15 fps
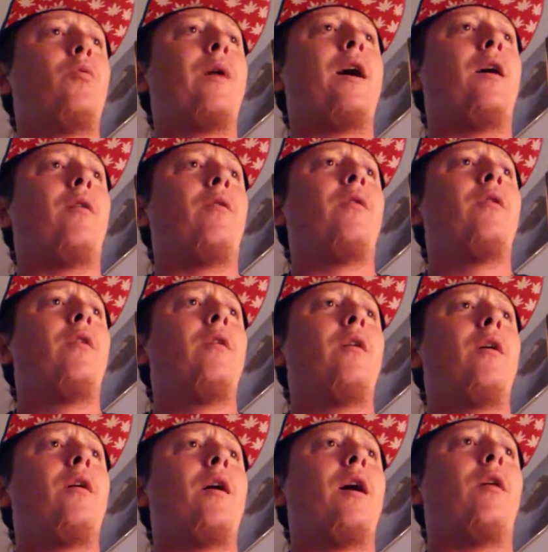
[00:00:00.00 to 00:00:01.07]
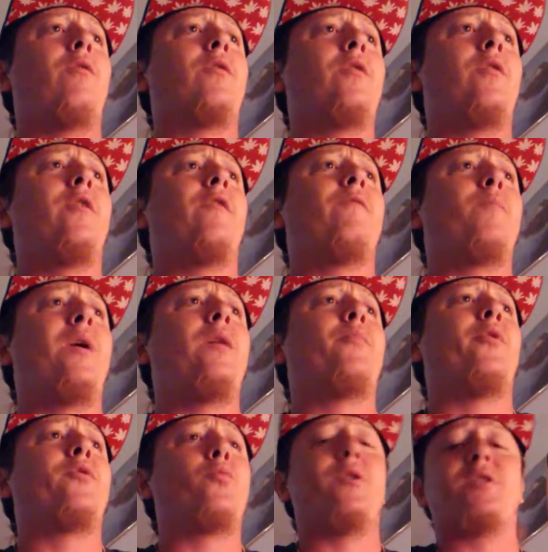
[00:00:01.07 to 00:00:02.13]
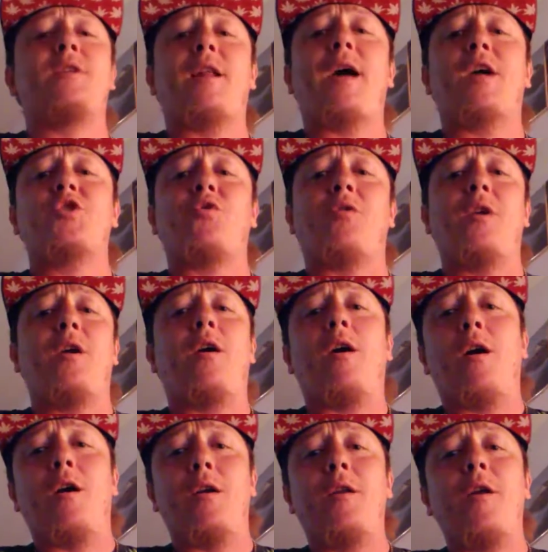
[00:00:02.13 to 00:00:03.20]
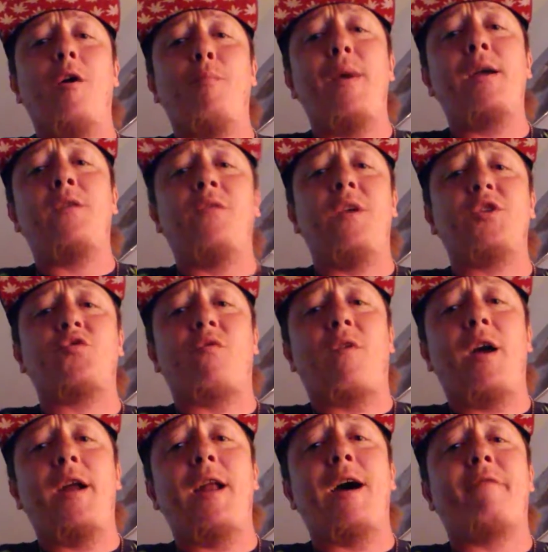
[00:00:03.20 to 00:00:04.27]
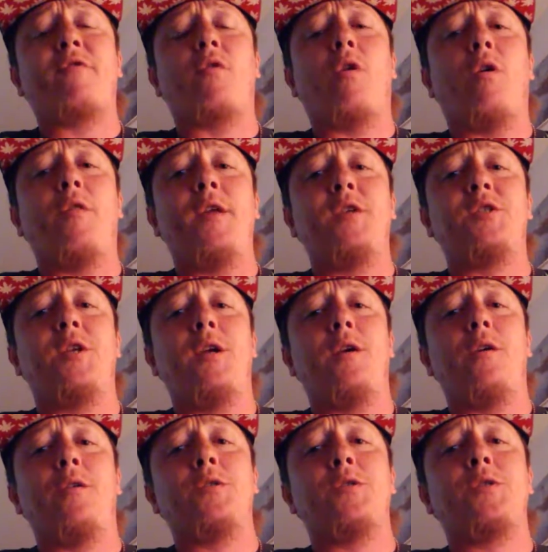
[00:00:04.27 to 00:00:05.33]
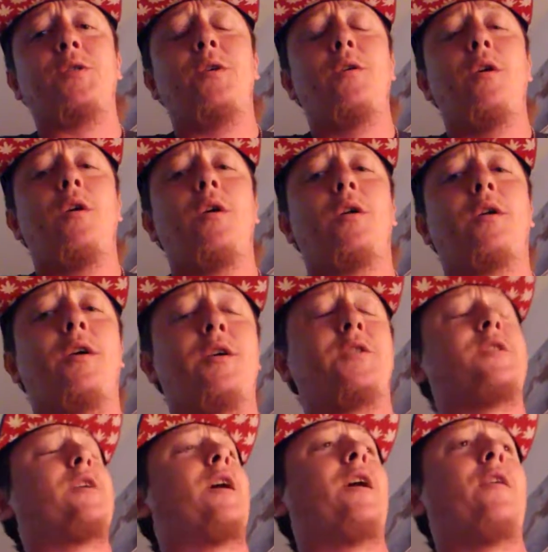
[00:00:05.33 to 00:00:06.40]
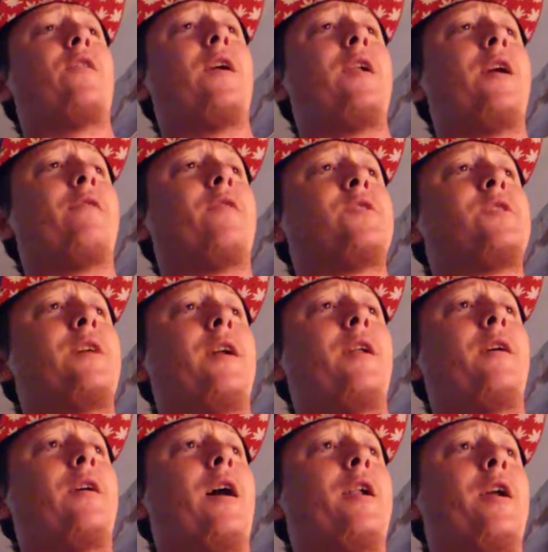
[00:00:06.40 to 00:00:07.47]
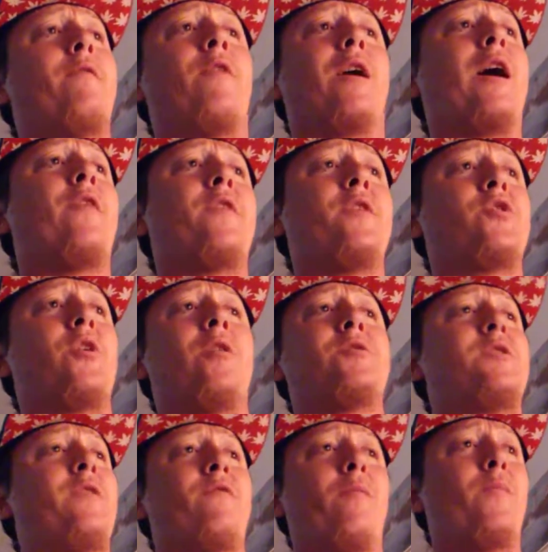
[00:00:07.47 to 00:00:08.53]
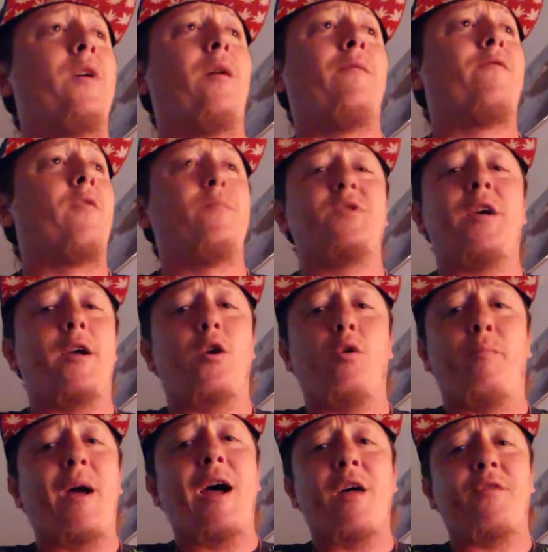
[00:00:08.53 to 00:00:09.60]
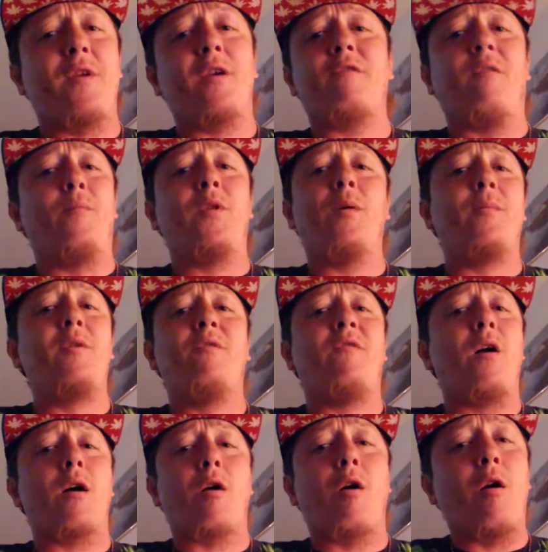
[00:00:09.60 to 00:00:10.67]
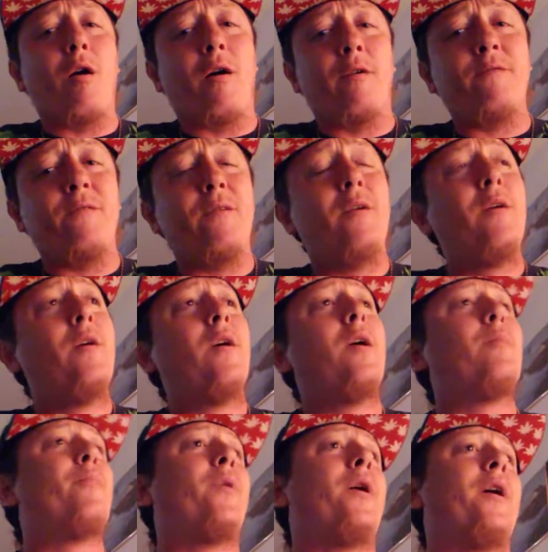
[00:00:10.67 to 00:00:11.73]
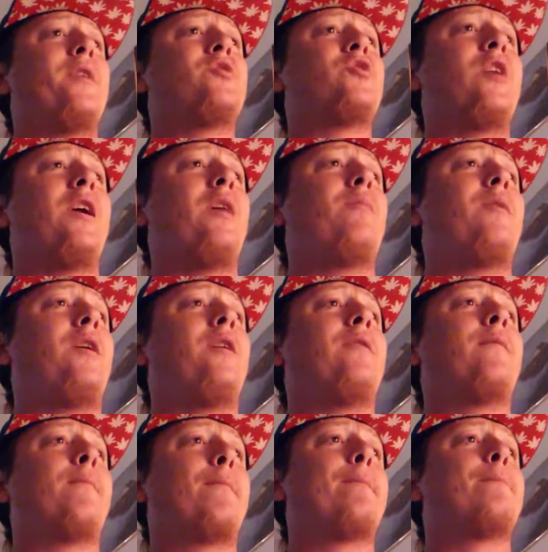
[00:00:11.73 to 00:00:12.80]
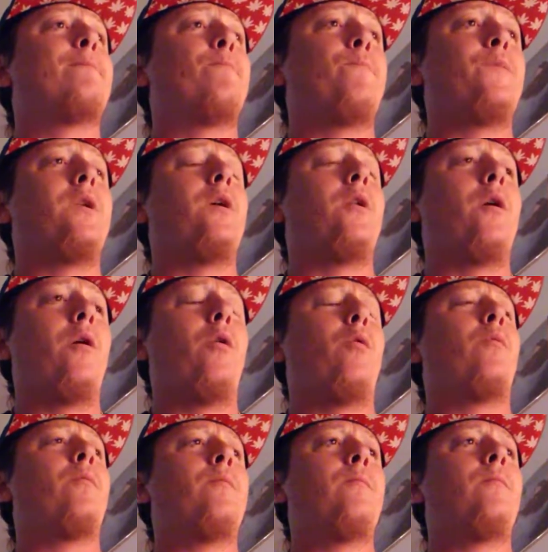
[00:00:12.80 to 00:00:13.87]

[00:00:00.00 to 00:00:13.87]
how good of people TwiZtiD actually are, you know, making this right after all these years. Because they never sent it. I never got the jersey from Psychopathic, from W Fuck Off. But Jamie, you know,